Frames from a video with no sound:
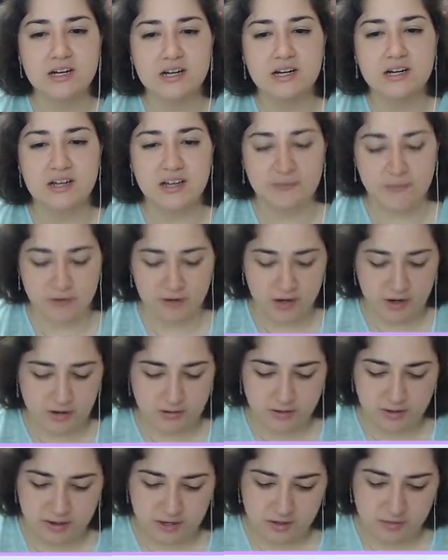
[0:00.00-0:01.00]
I forgot
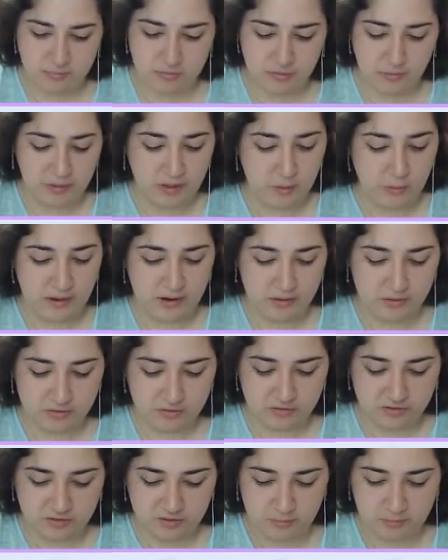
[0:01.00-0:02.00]
her name. It's been a while
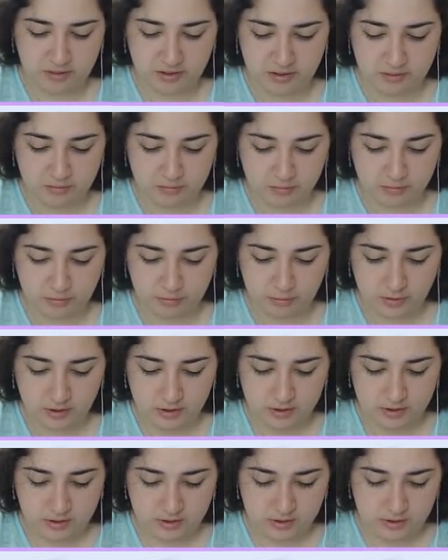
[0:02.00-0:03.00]
since I played through
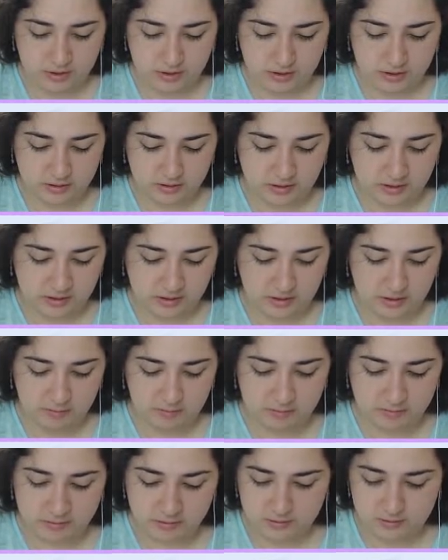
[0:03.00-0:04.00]
uh, the game.
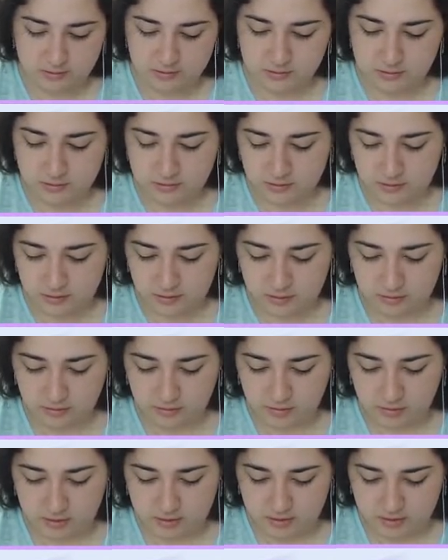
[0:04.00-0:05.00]
Okay, let's
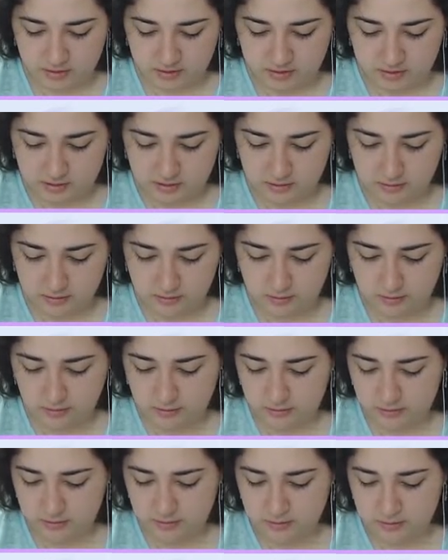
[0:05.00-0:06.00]
go ahead and heal
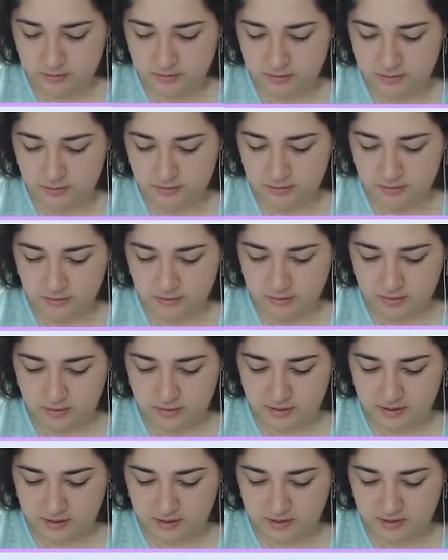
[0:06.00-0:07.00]

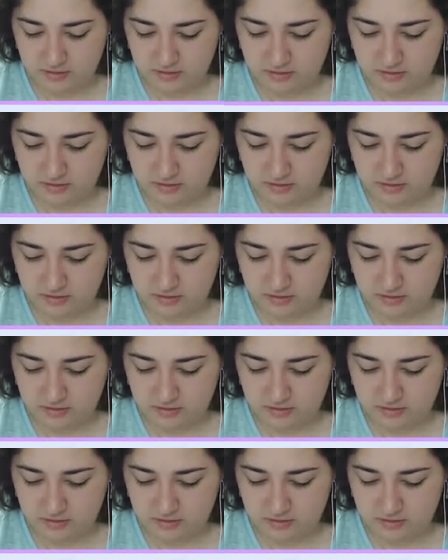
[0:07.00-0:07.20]
that